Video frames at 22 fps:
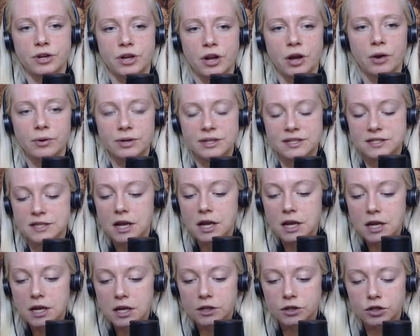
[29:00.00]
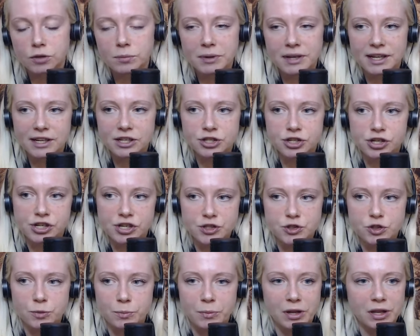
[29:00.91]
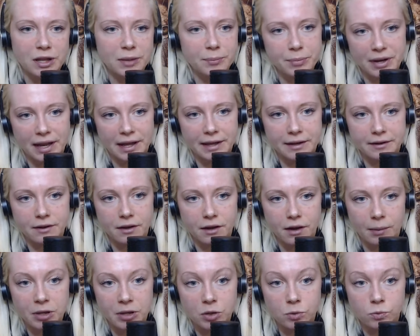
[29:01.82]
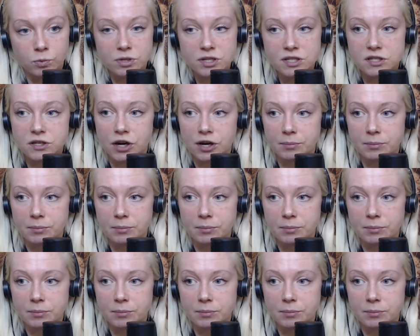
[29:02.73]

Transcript: true. You know, it's human nature is to manipulate. I mean, we